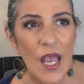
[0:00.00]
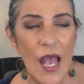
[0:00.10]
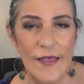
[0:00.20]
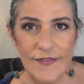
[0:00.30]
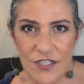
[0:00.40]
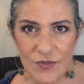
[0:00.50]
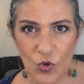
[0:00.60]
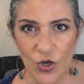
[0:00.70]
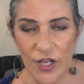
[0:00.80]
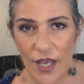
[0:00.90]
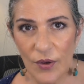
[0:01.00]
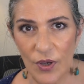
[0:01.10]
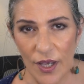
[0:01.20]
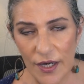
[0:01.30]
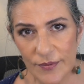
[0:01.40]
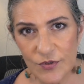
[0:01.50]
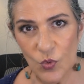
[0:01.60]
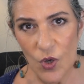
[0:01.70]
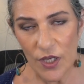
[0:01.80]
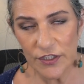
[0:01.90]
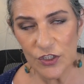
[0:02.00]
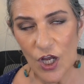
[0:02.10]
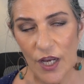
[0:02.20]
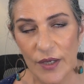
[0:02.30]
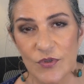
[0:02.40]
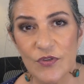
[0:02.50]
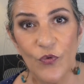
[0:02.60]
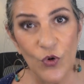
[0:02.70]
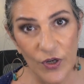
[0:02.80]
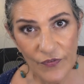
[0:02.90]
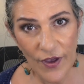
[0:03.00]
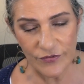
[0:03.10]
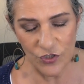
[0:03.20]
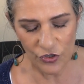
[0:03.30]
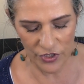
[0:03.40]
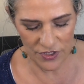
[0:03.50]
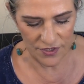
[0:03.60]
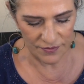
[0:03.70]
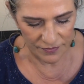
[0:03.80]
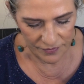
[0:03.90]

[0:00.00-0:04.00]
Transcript: And this morning I got up to walk the dog. It was 45 degrees.